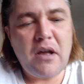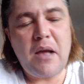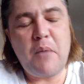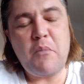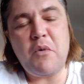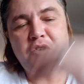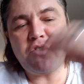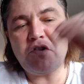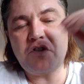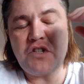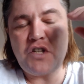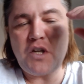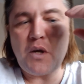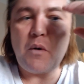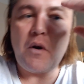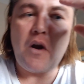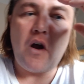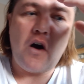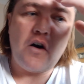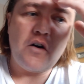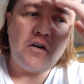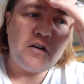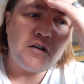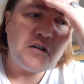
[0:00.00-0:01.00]
it wasn't too
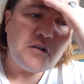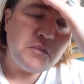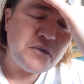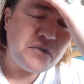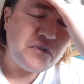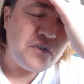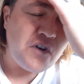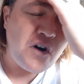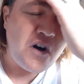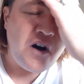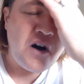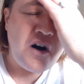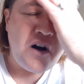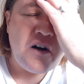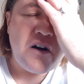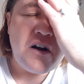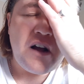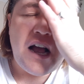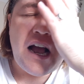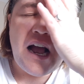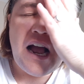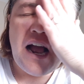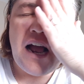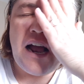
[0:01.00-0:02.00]
long
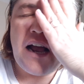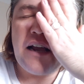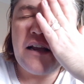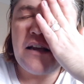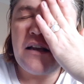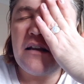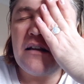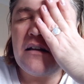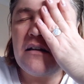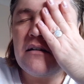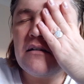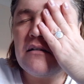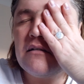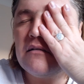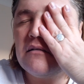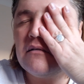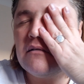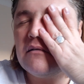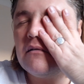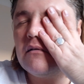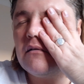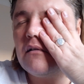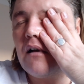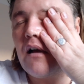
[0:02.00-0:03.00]
before I,
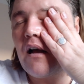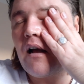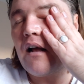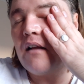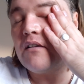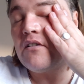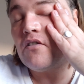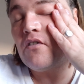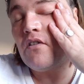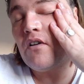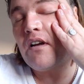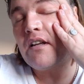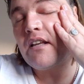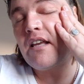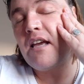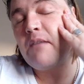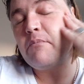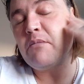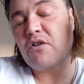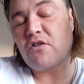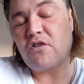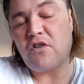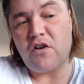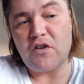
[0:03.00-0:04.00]
I don't know, I
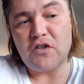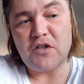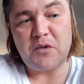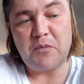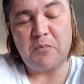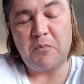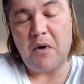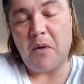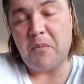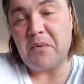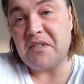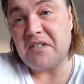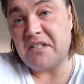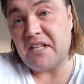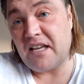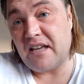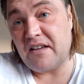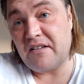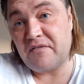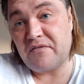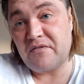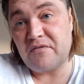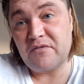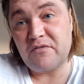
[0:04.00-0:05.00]
came across Bob and
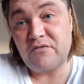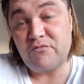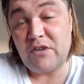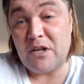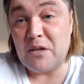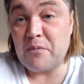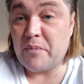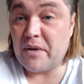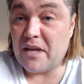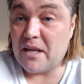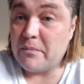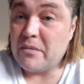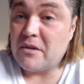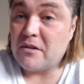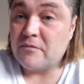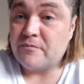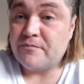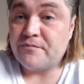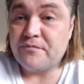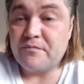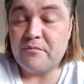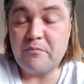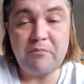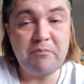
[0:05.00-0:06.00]
Dave, real
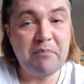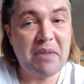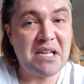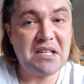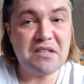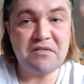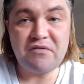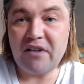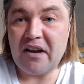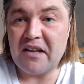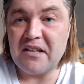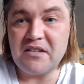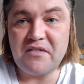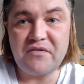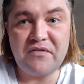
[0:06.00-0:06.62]
people, best friends